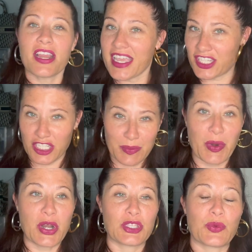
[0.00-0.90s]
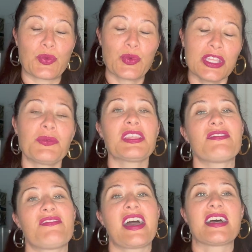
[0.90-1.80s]
it just burns really, really
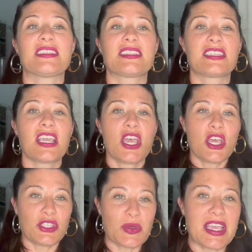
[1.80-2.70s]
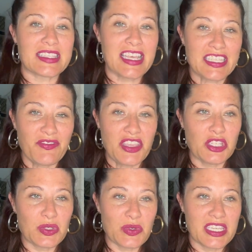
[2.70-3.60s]
fast so yes, lots of
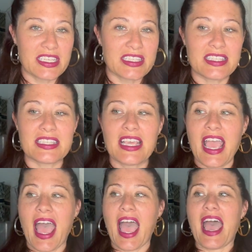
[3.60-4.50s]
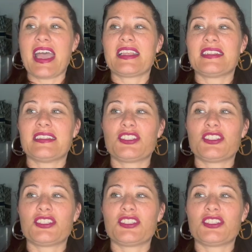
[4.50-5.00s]
injuries and